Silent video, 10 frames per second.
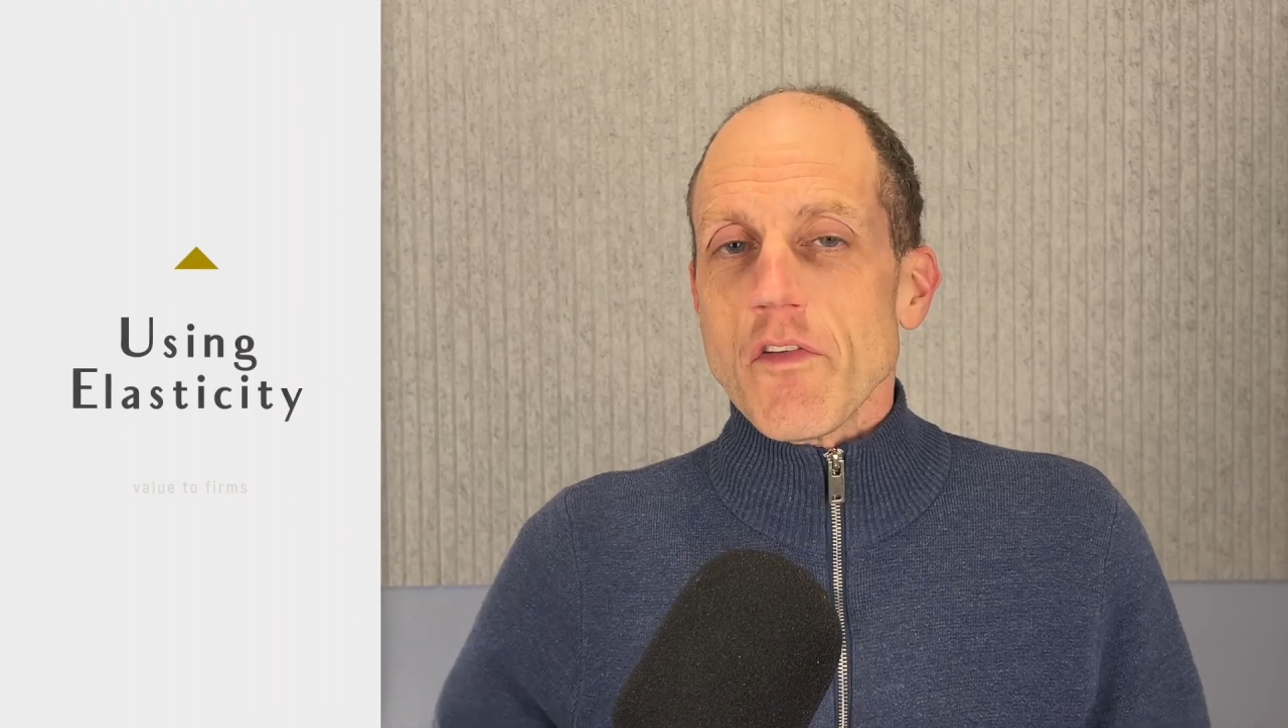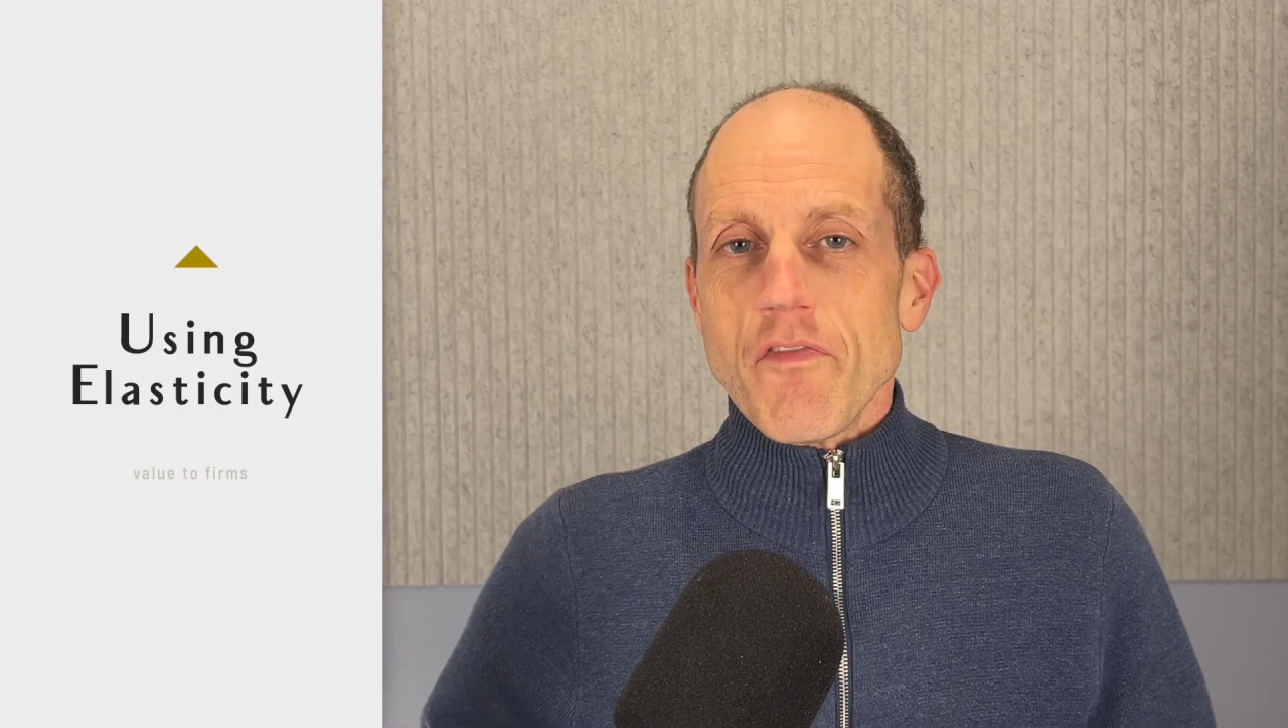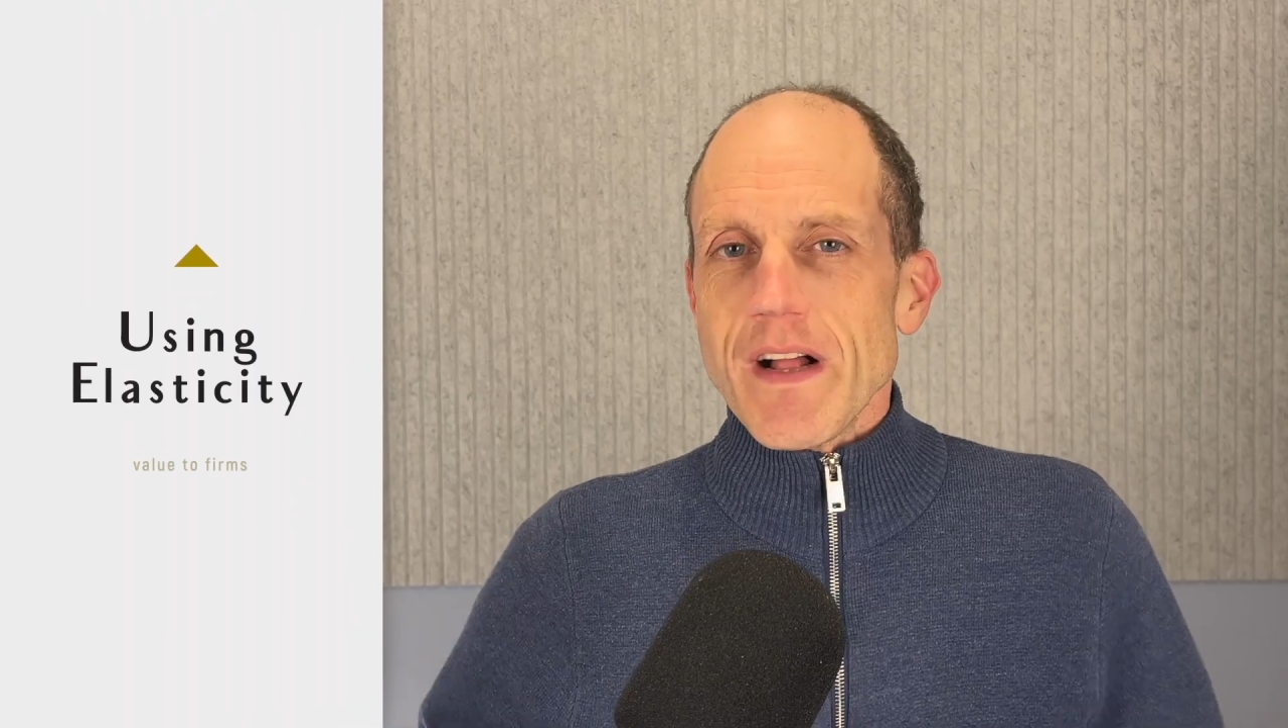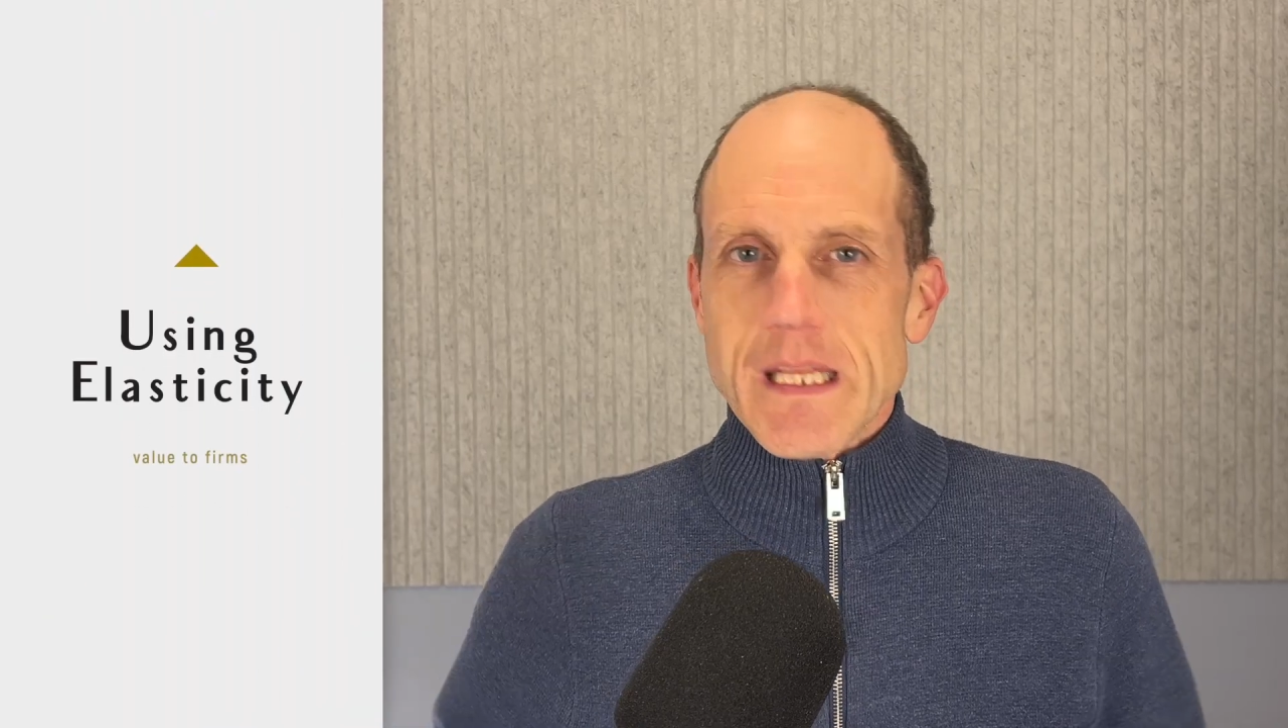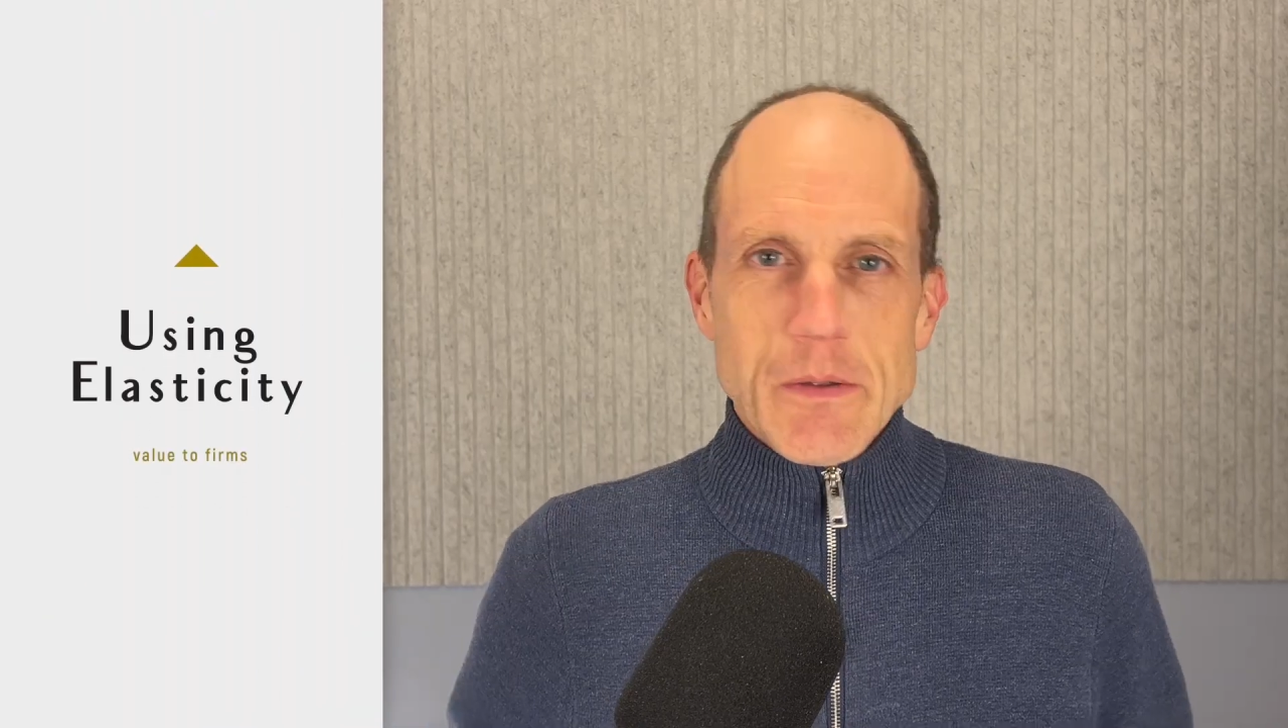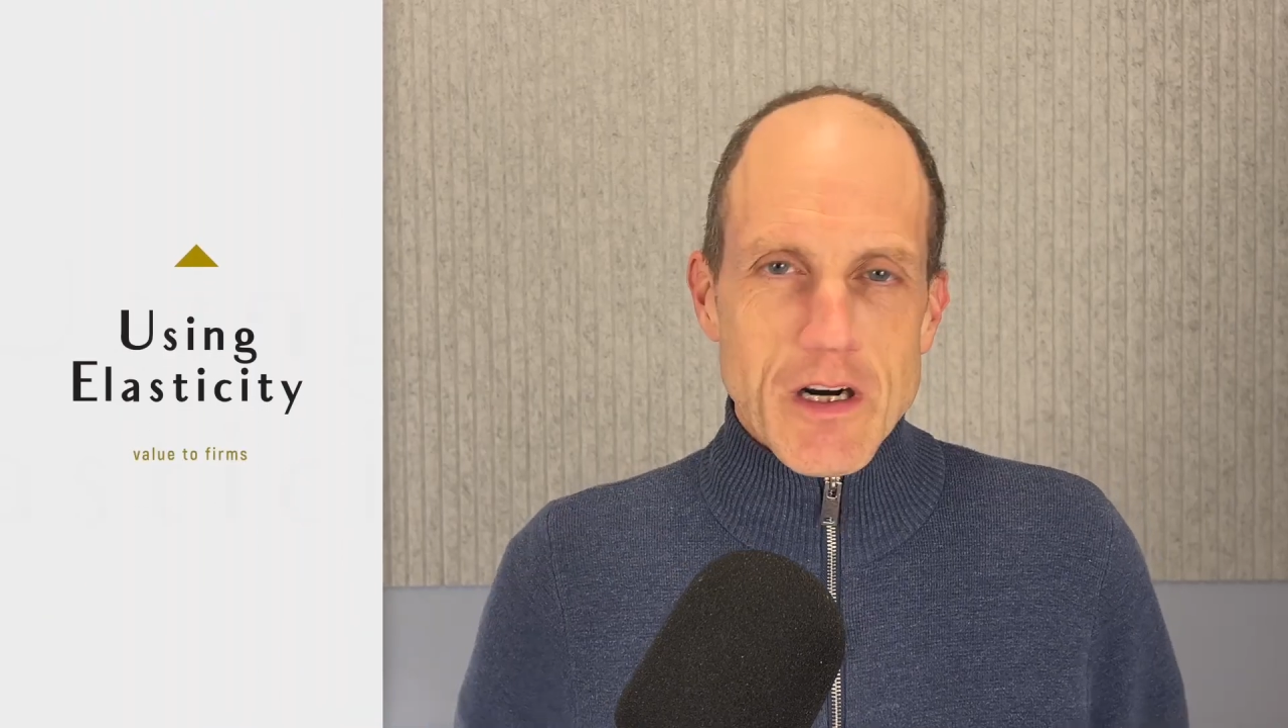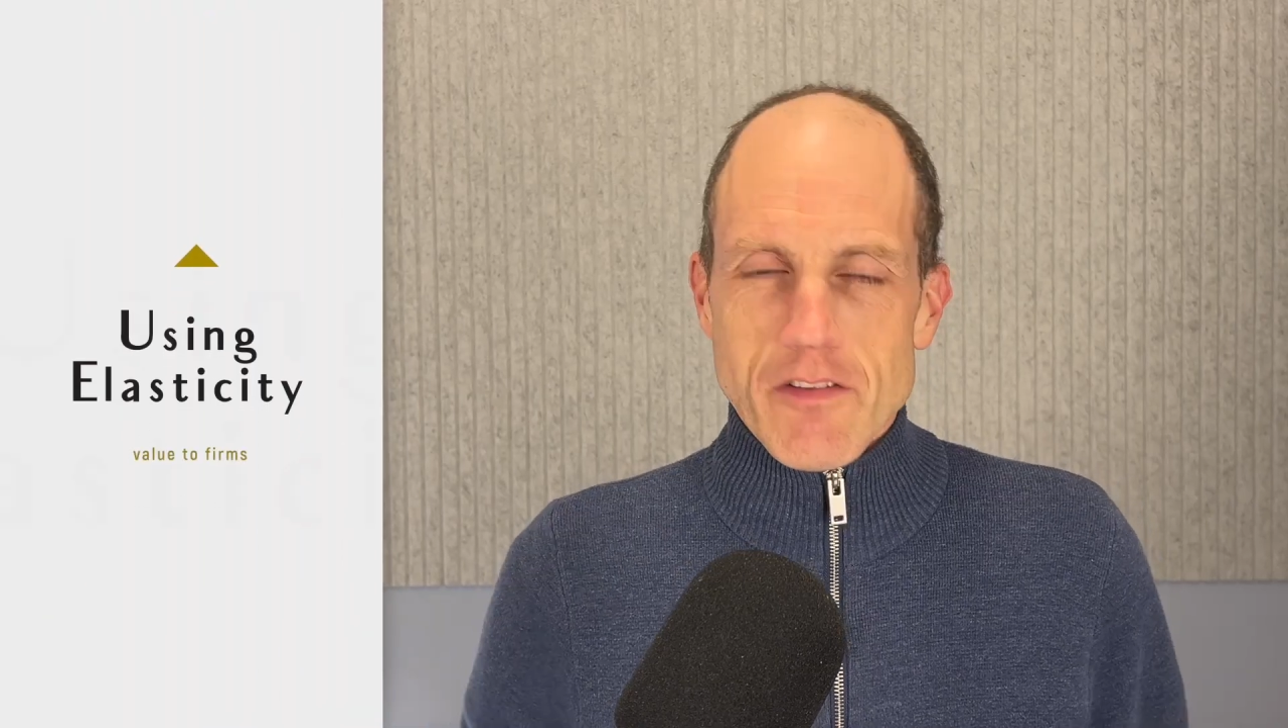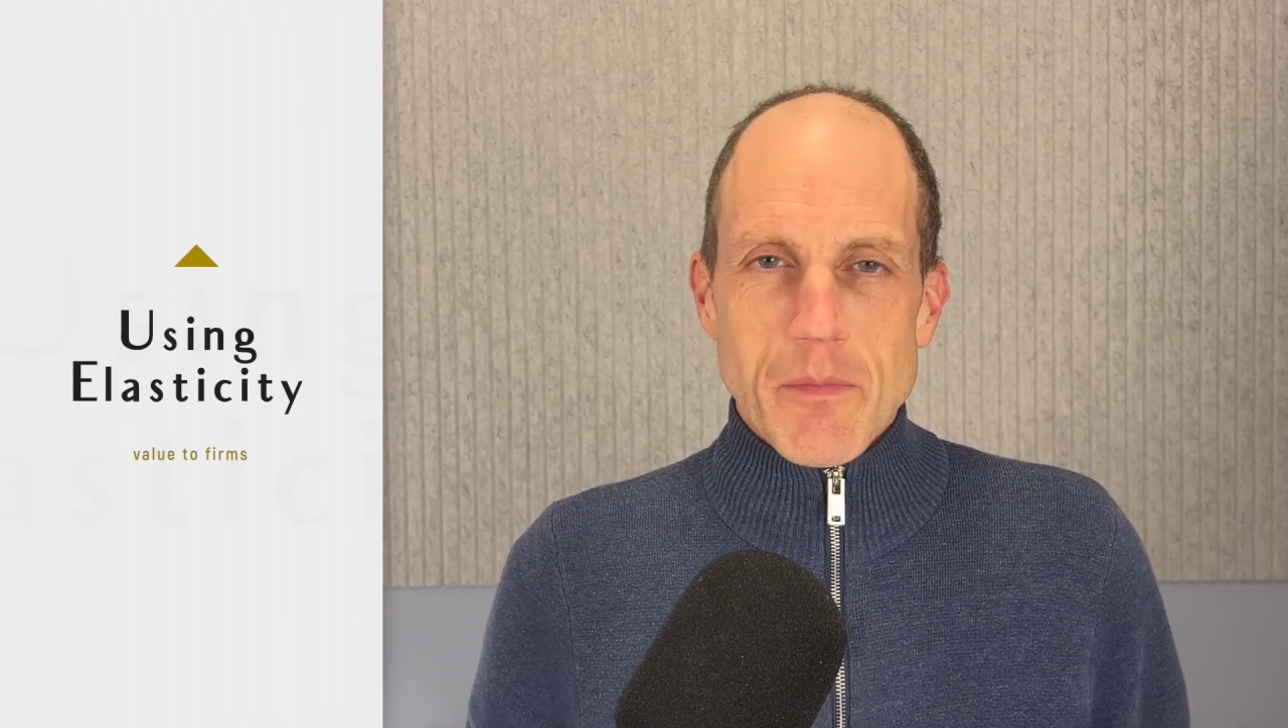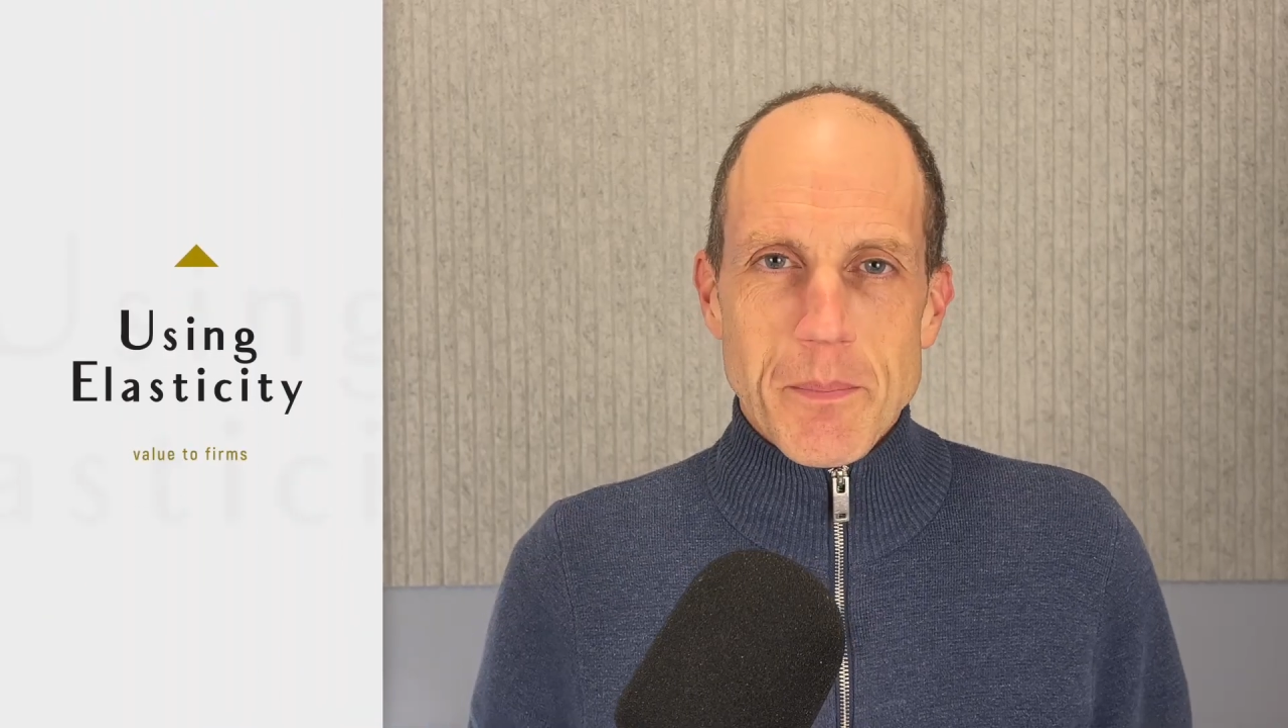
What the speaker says: value of